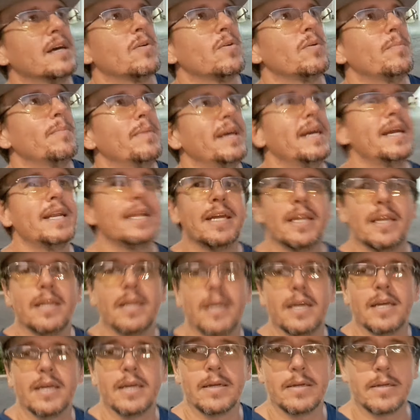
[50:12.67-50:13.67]
We made it.
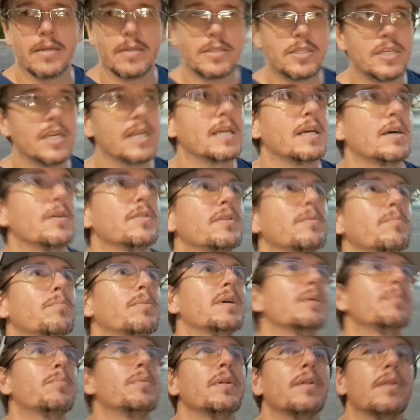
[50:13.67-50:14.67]
Check out the
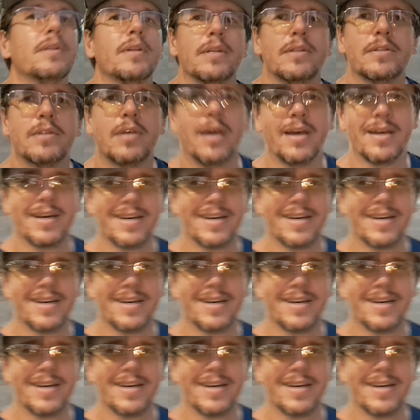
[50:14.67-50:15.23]
big buildings.